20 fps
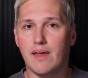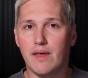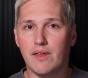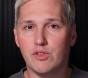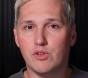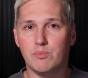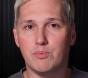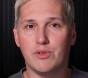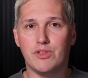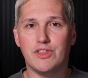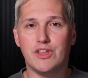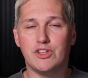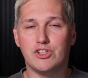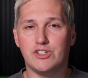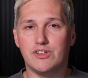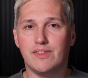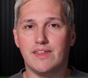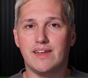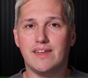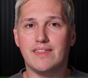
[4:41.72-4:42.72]
you
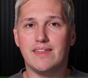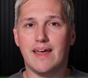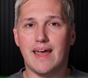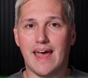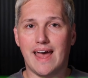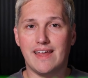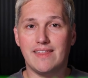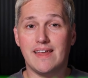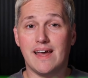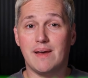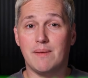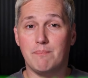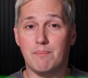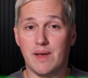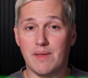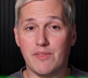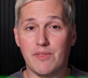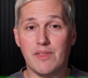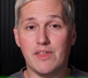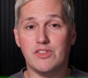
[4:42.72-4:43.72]
position this as a
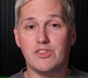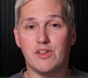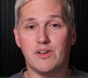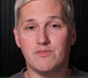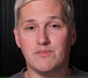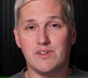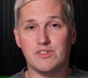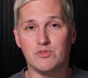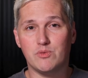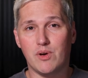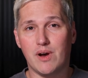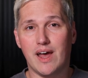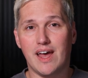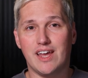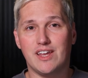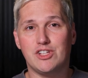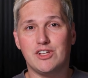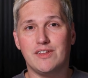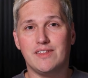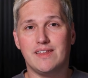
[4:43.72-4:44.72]
monthly service where
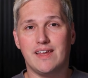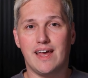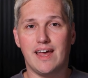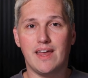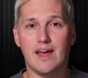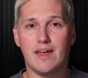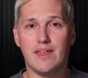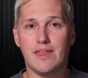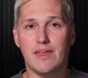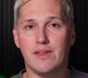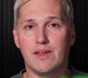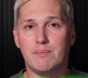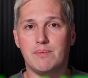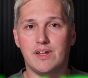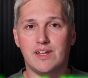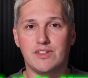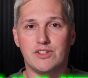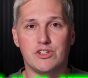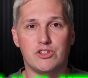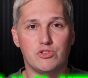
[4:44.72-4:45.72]
agents get
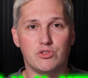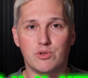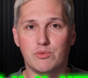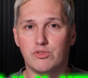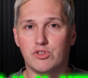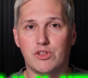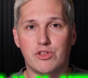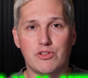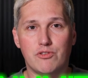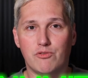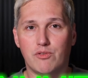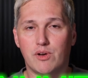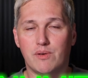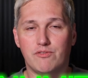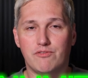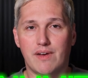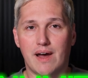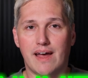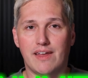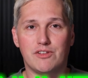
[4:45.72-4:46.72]
unlimited descriptions for a
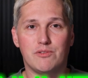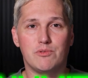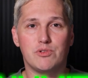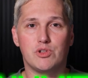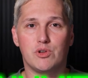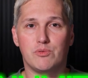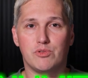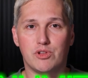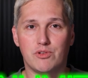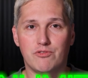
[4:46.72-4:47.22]
flat subscription